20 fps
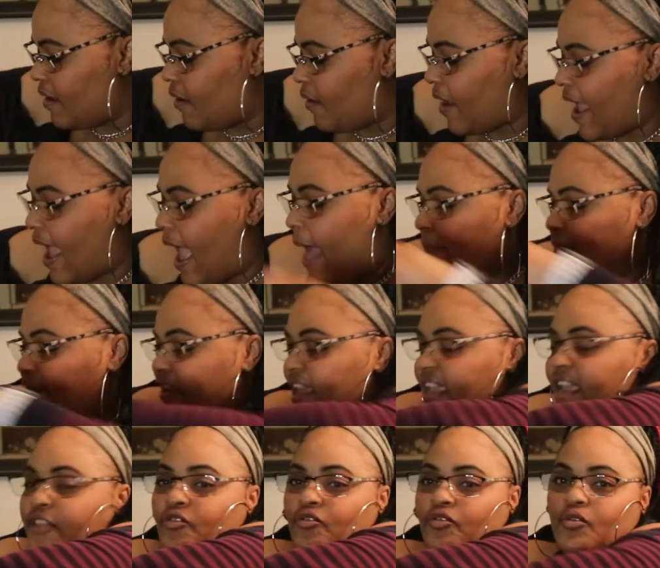Okay, I'm
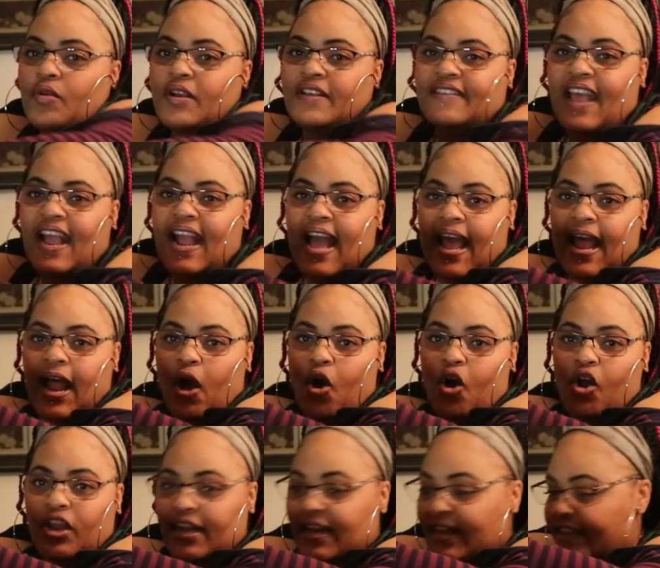digging through because I got
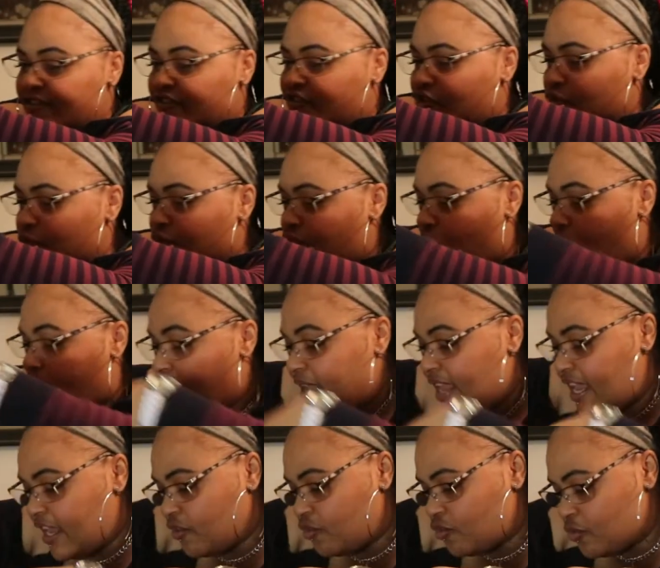all of this too. So I'm
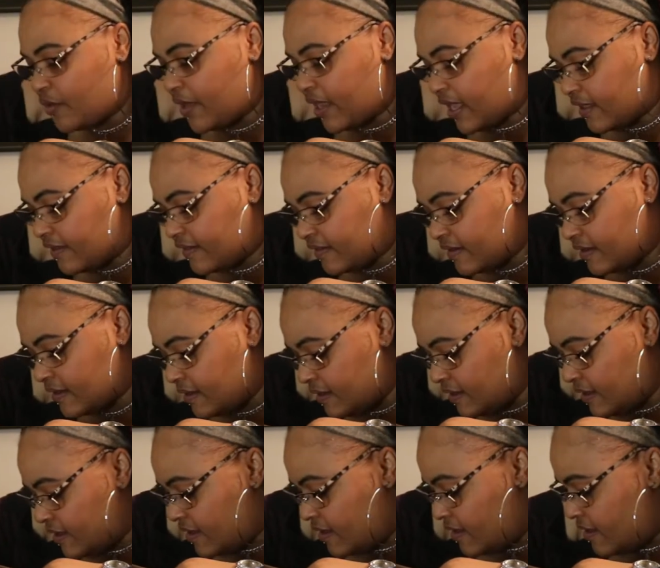digging through this
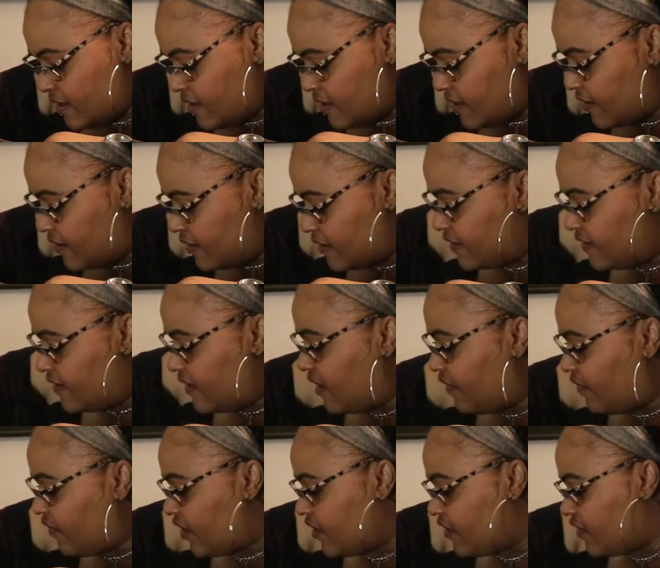to see
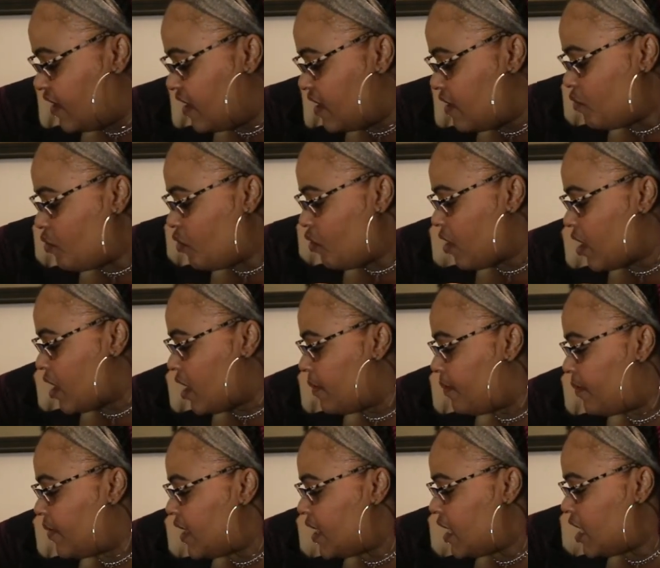if there's any more
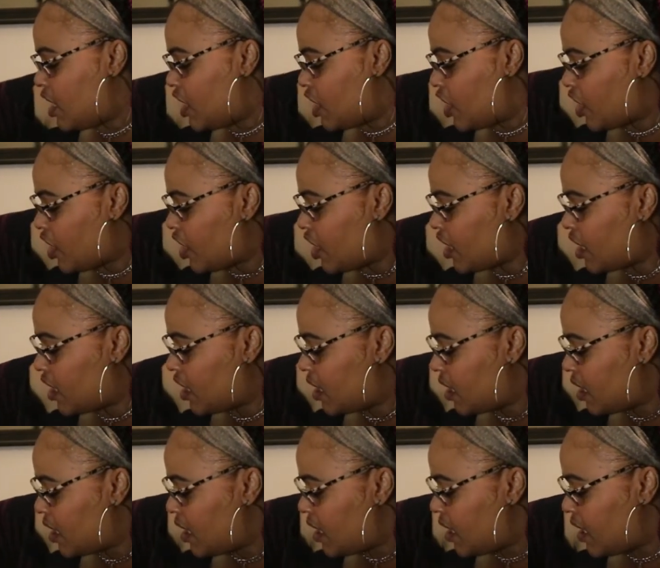up in here.
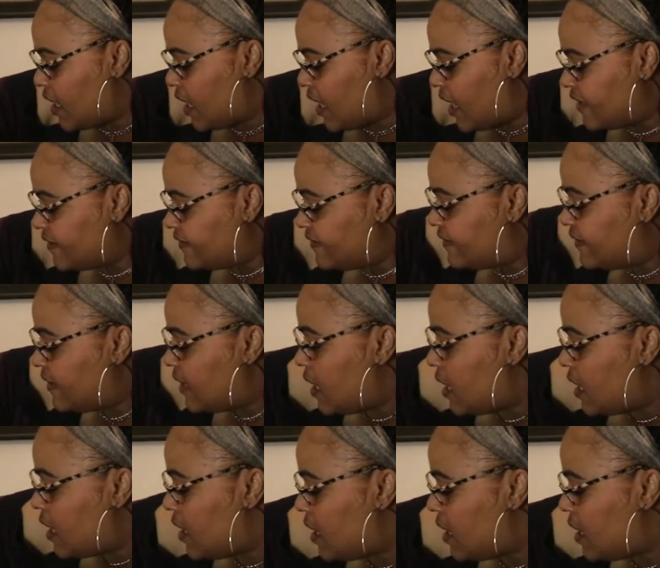Let's see.